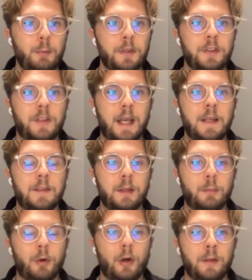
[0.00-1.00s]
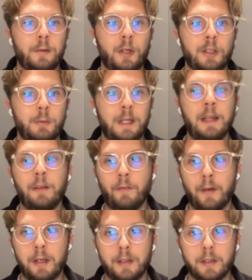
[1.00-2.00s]
This one stays in progress because we didn't
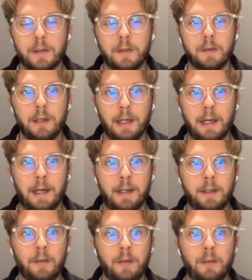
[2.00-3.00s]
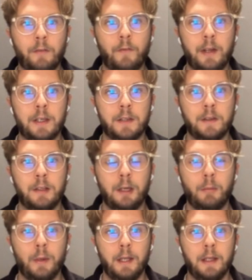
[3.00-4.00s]
finish it. It doesn't finish
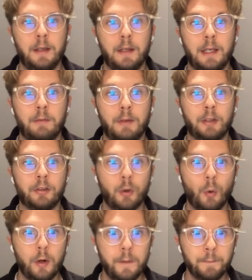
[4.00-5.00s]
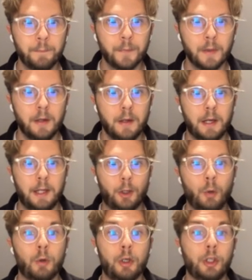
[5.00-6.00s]
until we give it a score. And
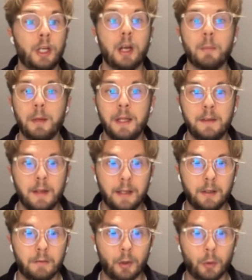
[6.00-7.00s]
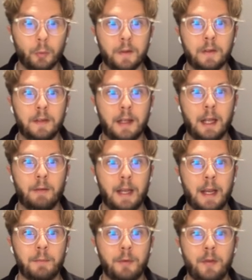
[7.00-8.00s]
don't worry, you can complete the interview with still
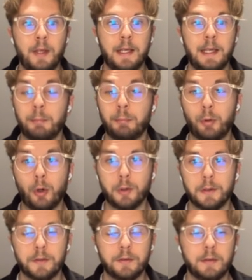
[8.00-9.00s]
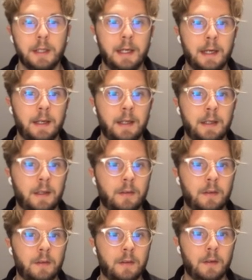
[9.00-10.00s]
having everything in progress. It
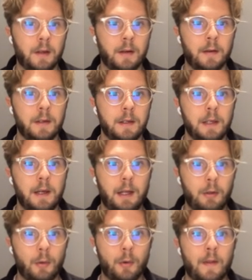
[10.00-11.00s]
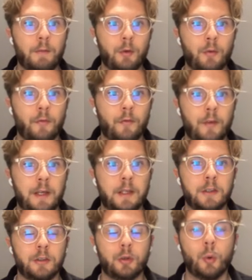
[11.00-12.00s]
doesn't, you don't have to
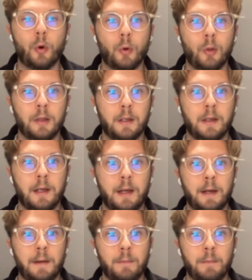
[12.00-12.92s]
finish a score all the